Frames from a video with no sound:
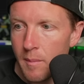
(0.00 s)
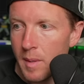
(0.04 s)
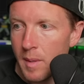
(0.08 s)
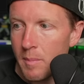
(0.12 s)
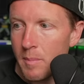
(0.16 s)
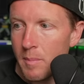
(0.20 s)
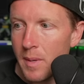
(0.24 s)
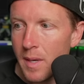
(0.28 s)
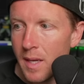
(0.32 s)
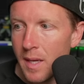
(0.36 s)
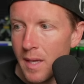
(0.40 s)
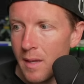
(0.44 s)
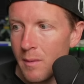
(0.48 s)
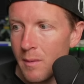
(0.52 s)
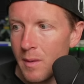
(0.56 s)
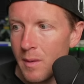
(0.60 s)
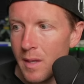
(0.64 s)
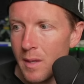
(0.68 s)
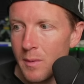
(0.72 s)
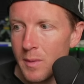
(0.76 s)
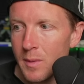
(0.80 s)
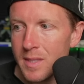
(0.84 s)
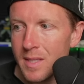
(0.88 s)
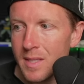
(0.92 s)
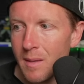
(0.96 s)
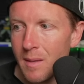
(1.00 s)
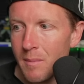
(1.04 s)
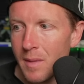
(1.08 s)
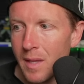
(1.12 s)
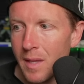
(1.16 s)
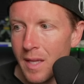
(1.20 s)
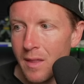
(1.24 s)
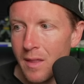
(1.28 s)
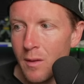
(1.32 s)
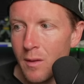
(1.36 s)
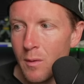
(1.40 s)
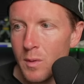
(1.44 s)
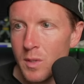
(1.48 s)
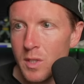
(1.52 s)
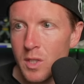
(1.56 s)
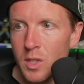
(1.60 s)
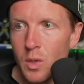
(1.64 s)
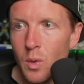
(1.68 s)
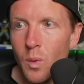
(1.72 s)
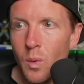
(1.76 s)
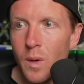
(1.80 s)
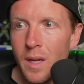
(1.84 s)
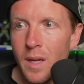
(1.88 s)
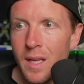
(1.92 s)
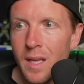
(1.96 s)
But it, it was something like there was
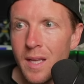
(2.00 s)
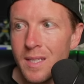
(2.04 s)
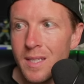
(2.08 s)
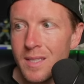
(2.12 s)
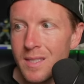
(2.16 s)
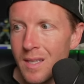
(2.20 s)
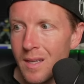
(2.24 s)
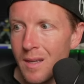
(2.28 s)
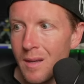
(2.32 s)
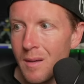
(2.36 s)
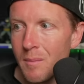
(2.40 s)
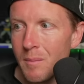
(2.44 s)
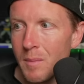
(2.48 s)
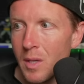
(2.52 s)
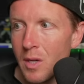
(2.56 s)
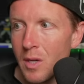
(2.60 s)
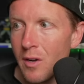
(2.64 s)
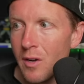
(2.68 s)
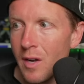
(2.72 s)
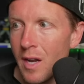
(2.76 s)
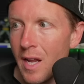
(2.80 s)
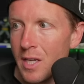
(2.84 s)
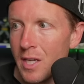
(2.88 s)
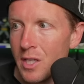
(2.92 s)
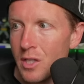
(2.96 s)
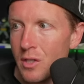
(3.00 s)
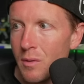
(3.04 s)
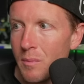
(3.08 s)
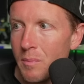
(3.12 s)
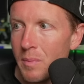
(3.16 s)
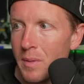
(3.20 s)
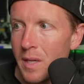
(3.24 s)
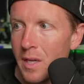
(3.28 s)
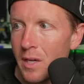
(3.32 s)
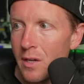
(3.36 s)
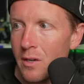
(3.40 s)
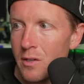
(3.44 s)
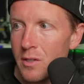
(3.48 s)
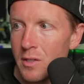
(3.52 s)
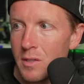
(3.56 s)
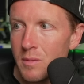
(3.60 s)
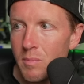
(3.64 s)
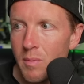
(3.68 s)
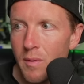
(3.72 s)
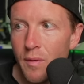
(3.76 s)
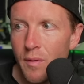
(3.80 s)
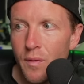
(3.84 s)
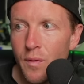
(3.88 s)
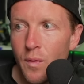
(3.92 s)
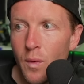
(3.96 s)
twenty-some international players
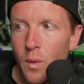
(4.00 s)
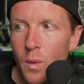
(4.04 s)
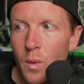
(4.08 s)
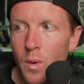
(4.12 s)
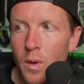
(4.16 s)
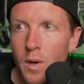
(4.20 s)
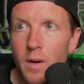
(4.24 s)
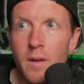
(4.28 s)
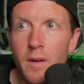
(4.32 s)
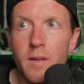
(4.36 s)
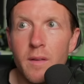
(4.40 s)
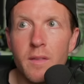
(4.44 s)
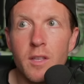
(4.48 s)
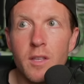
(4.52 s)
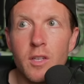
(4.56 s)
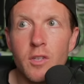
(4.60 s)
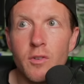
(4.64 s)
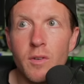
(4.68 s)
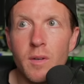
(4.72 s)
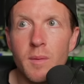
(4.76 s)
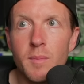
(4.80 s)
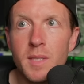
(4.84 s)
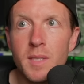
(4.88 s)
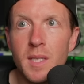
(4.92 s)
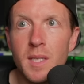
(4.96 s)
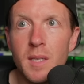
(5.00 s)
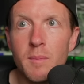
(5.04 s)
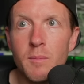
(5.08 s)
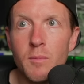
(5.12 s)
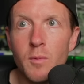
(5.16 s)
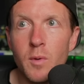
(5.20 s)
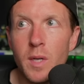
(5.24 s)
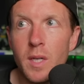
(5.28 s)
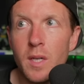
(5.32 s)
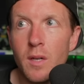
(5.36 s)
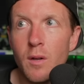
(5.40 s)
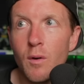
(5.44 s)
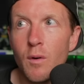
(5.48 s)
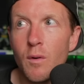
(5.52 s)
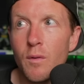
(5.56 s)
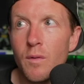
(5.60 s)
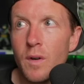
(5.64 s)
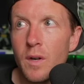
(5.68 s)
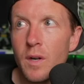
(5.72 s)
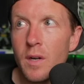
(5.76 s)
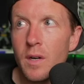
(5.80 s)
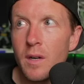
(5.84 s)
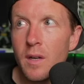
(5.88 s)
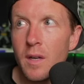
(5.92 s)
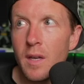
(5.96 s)
before the Dream Team went
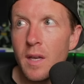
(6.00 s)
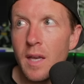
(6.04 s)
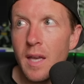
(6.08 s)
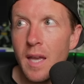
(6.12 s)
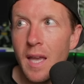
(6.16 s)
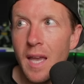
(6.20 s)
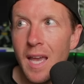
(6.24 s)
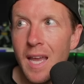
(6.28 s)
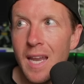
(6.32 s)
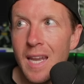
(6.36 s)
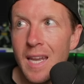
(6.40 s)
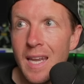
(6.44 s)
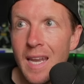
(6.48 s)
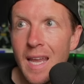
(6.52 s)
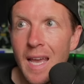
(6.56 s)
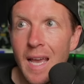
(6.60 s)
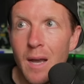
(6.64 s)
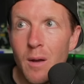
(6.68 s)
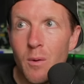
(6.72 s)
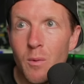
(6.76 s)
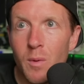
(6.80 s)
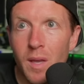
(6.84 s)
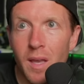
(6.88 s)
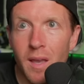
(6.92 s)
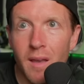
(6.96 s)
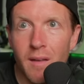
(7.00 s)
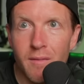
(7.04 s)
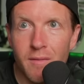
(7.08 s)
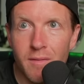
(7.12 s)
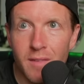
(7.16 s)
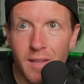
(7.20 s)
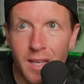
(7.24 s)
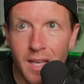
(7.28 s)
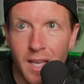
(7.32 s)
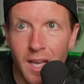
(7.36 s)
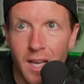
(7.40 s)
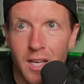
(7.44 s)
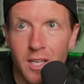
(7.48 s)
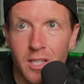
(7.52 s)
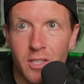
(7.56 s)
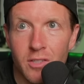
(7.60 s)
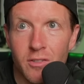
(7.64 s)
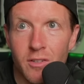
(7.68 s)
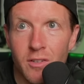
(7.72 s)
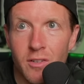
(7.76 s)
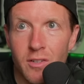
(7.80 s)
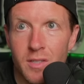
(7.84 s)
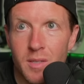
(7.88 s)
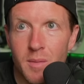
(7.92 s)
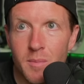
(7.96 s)
over, and now we have like a
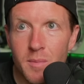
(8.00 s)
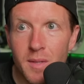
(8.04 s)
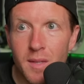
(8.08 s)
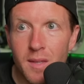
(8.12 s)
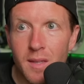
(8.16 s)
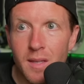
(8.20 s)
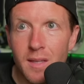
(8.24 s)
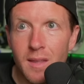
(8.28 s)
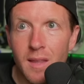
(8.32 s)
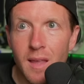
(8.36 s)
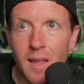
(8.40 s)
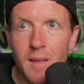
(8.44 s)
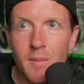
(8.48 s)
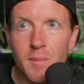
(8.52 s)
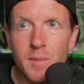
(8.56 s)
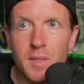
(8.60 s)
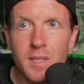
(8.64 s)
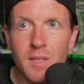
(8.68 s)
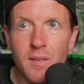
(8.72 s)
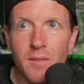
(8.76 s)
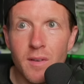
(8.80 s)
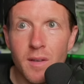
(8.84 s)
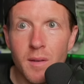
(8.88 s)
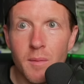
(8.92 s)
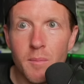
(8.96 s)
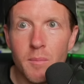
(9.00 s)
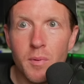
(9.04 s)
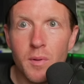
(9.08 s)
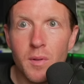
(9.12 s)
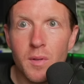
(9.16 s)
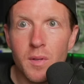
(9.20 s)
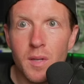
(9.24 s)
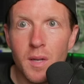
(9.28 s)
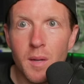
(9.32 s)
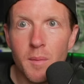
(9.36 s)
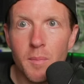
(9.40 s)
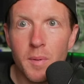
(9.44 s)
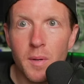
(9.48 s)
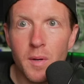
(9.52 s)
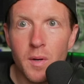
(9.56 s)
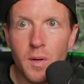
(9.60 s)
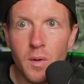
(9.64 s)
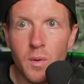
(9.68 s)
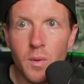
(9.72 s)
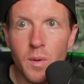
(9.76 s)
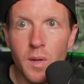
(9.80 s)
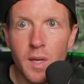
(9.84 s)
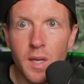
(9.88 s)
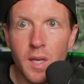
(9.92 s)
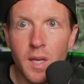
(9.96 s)
hundred or something like that. Let me see if pull it up here
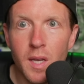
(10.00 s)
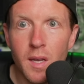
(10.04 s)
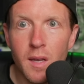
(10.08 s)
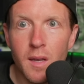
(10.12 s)
quick.